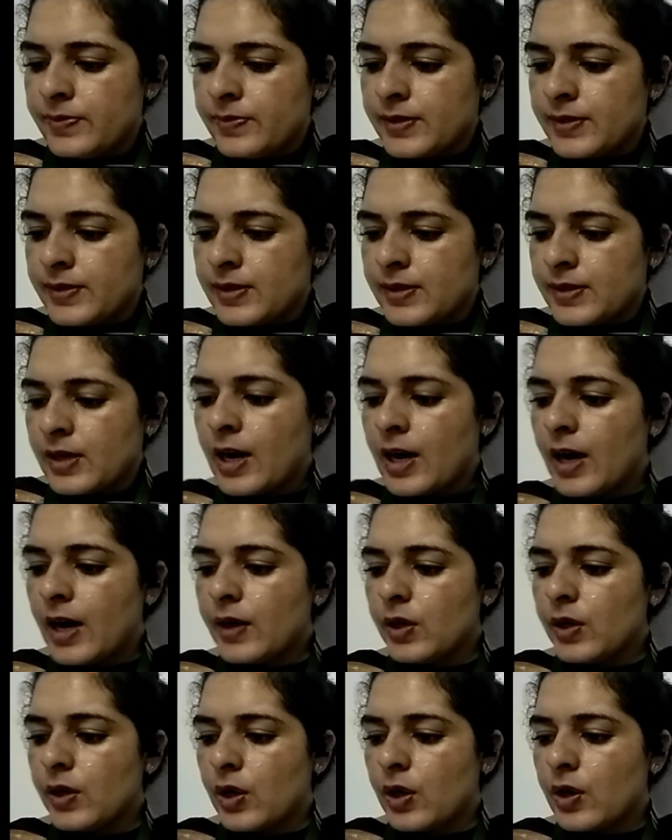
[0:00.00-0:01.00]

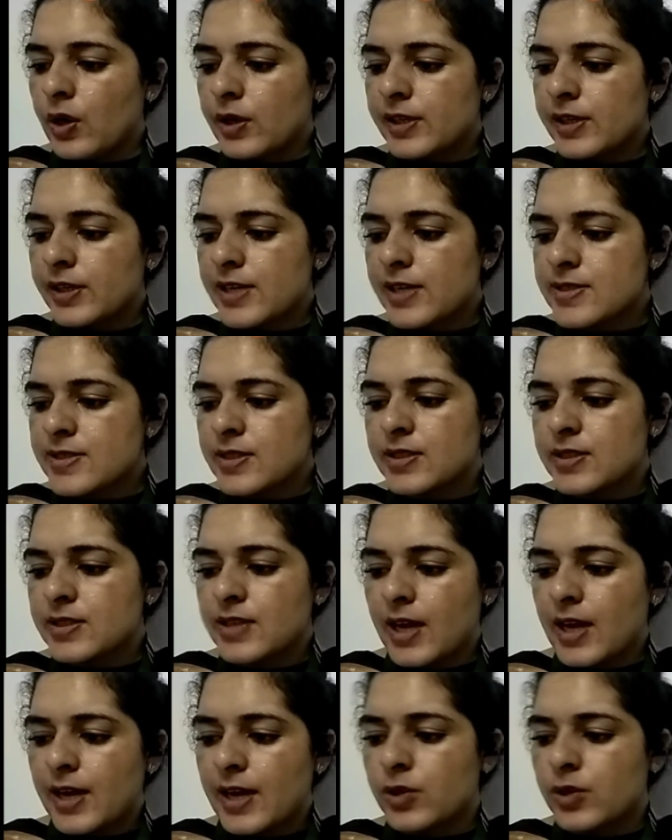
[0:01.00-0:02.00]
How long does it
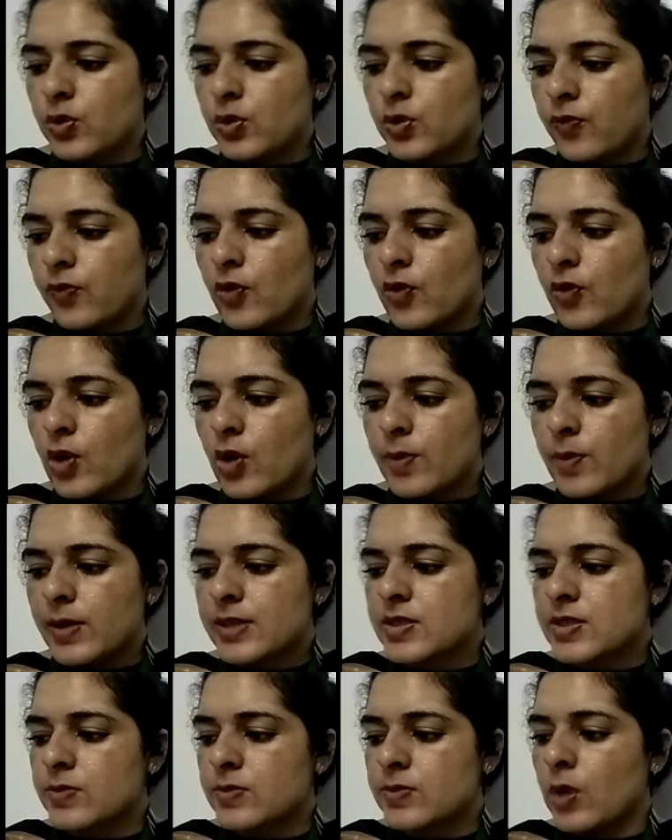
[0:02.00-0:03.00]
take to form
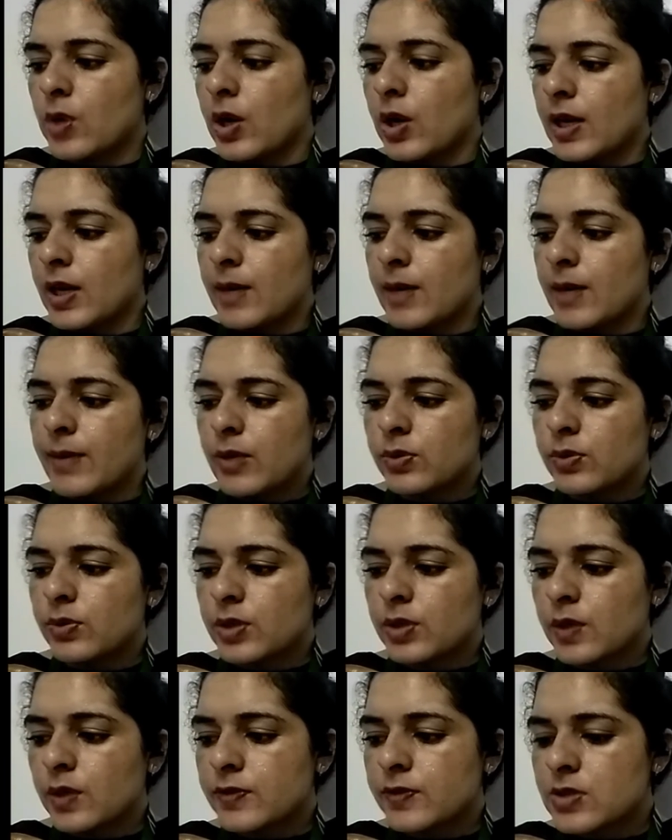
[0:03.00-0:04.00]
a small amount
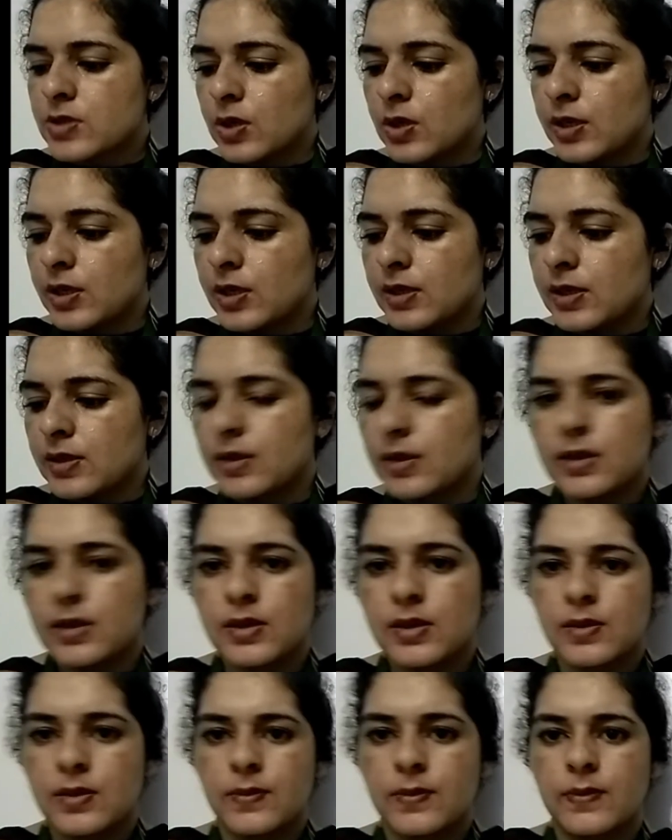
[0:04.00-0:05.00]
of soil?
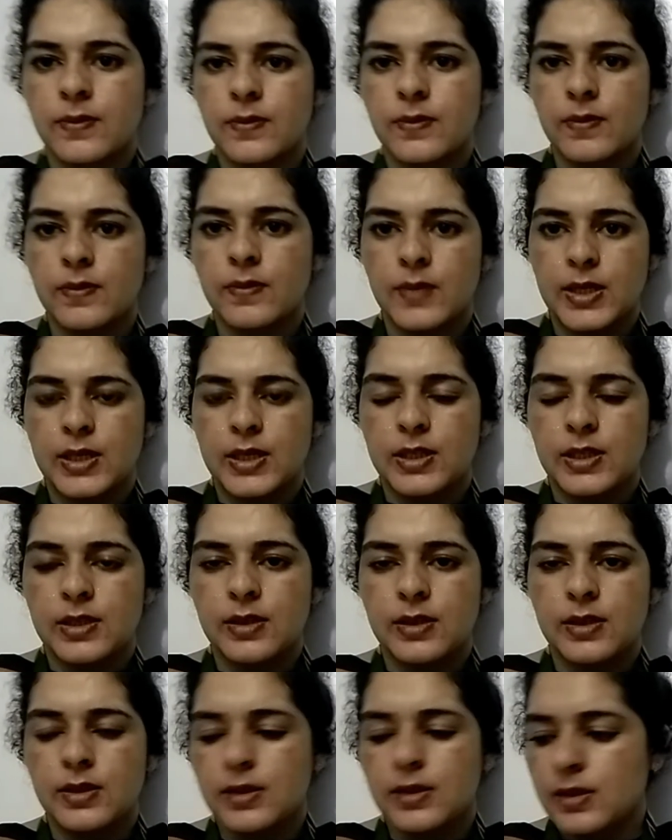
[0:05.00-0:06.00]
1
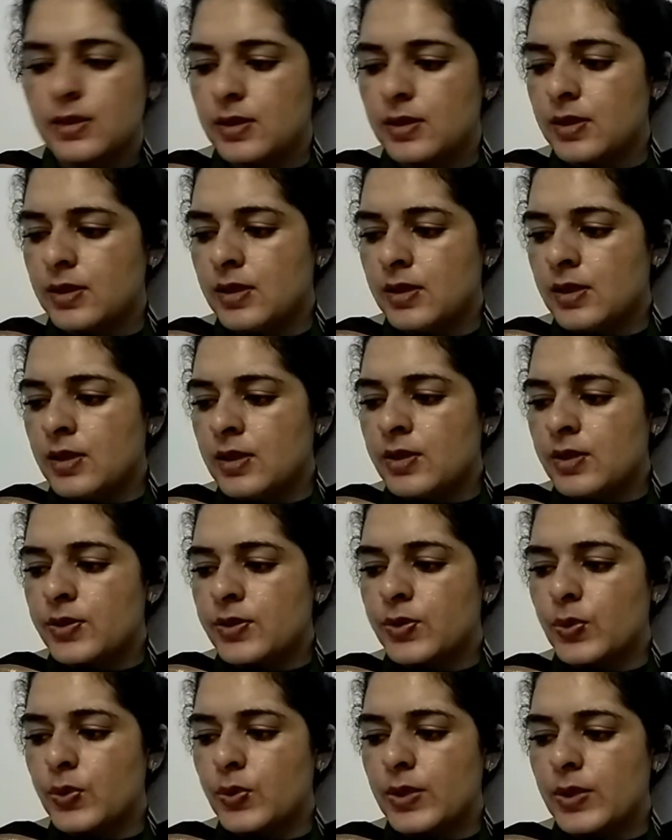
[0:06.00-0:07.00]
year,
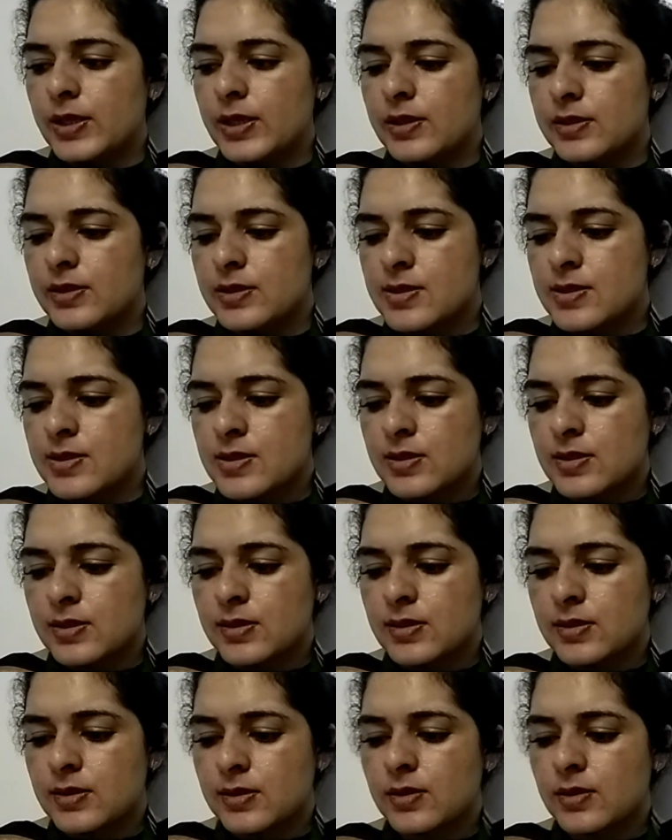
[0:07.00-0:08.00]
2 years,
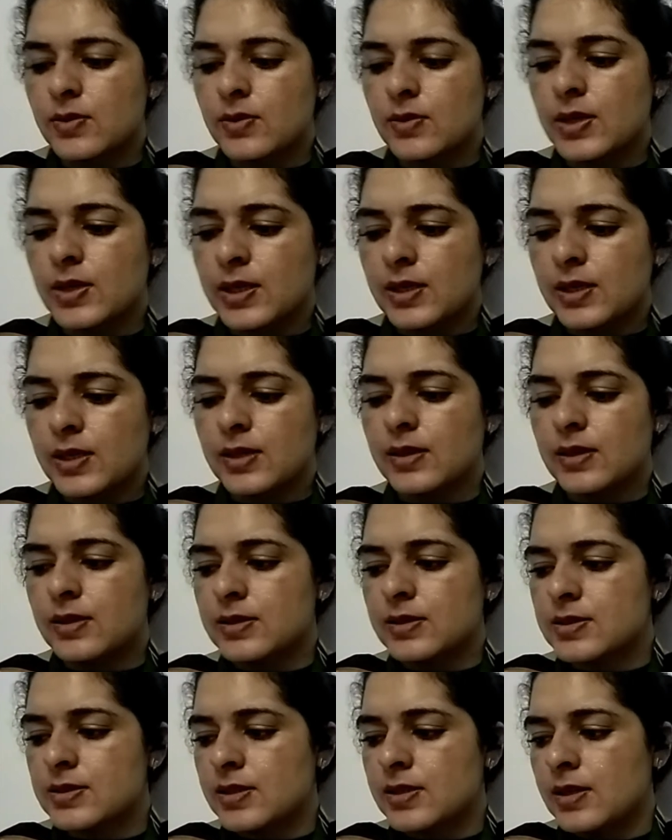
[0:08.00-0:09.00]
3
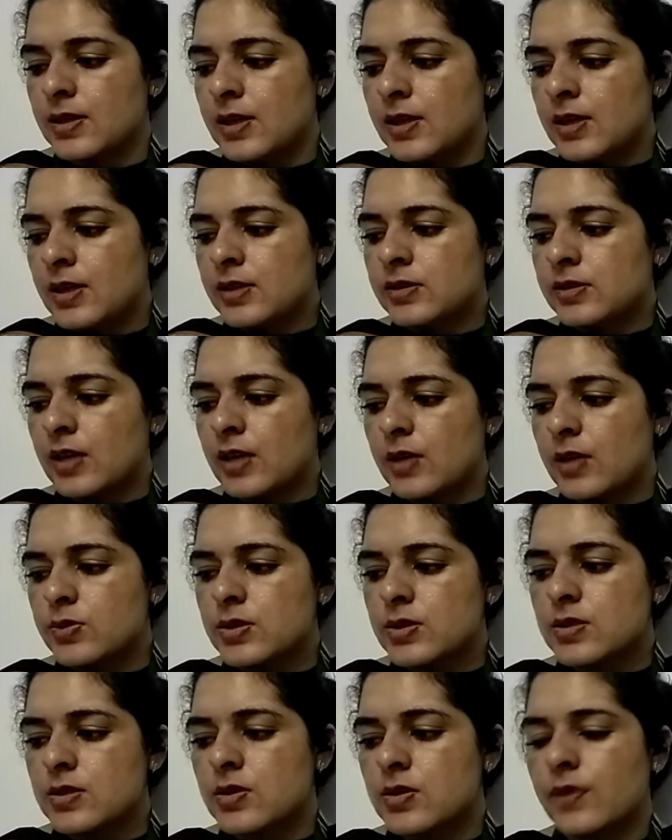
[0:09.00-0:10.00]
years,
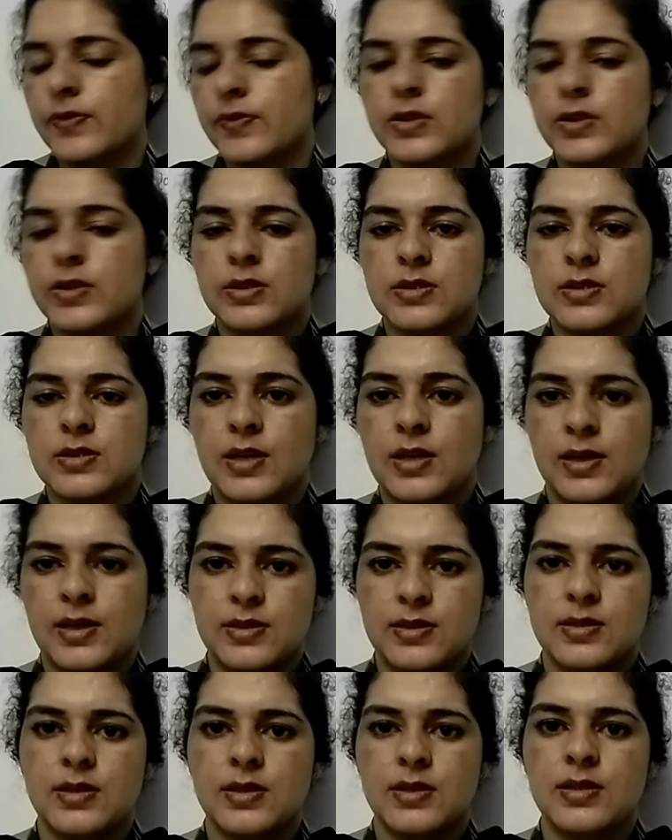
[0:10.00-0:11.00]
thousands of years.
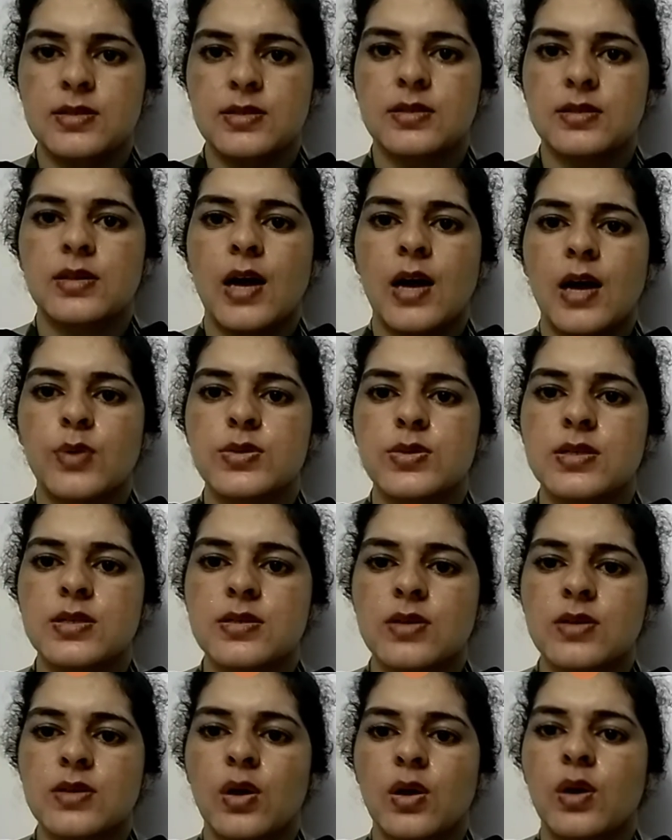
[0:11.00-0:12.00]
Answer is
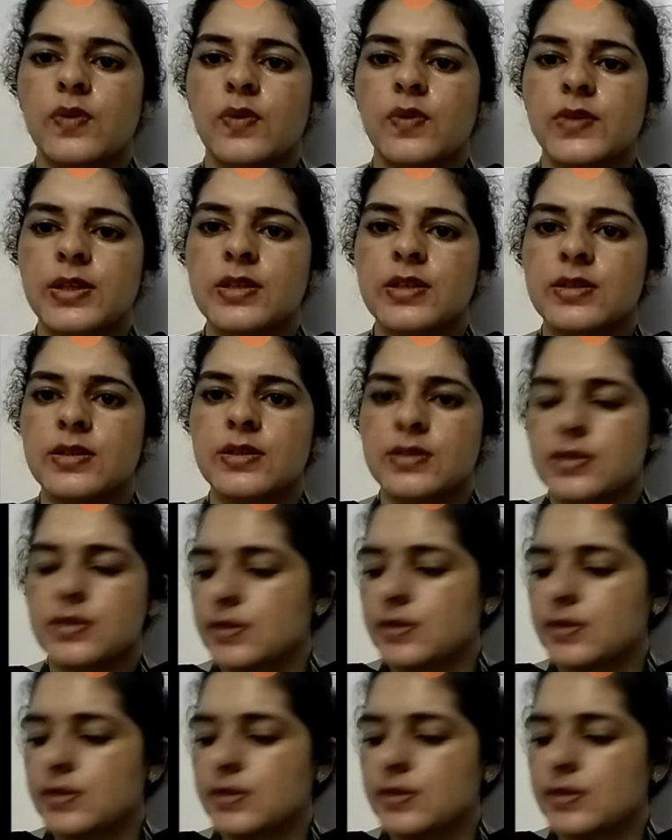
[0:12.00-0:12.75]
thousands of years.